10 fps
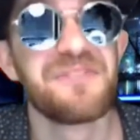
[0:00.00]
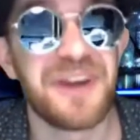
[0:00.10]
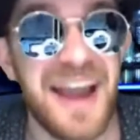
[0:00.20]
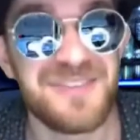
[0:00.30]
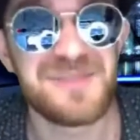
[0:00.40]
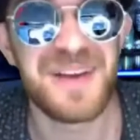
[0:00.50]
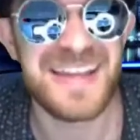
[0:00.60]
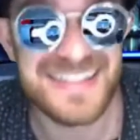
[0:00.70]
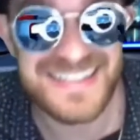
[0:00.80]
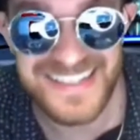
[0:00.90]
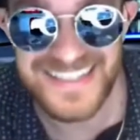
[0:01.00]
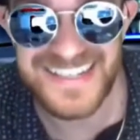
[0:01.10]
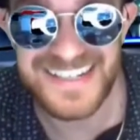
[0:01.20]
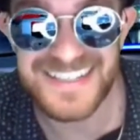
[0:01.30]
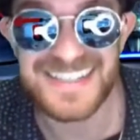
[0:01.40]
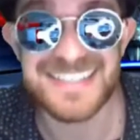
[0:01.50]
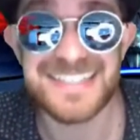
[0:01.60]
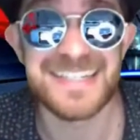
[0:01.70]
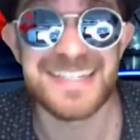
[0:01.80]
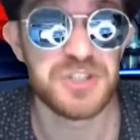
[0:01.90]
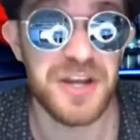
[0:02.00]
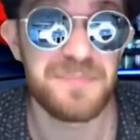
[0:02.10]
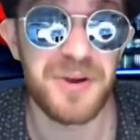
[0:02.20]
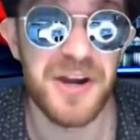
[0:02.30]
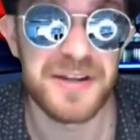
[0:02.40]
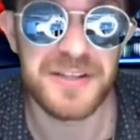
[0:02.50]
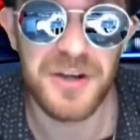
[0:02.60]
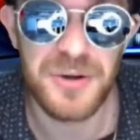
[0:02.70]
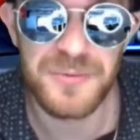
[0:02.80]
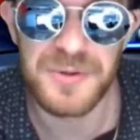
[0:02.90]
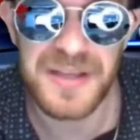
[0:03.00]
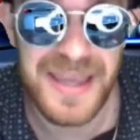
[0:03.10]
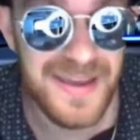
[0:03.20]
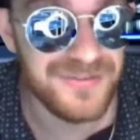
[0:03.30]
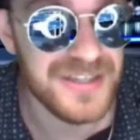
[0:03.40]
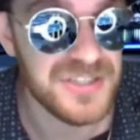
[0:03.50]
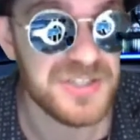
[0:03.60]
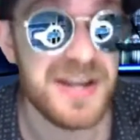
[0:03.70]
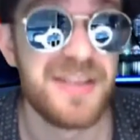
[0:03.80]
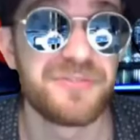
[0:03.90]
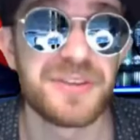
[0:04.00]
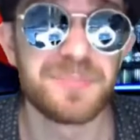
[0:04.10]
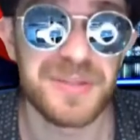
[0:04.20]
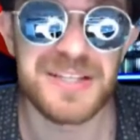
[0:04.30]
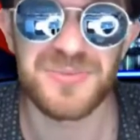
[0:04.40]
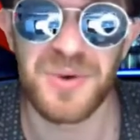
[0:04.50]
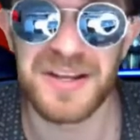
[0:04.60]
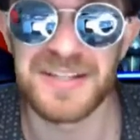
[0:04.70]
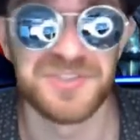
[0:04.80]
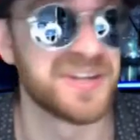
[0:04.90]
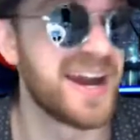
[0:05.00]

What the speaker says: for everybody that's listening to this to jump on Kowalkiewicz for the +100.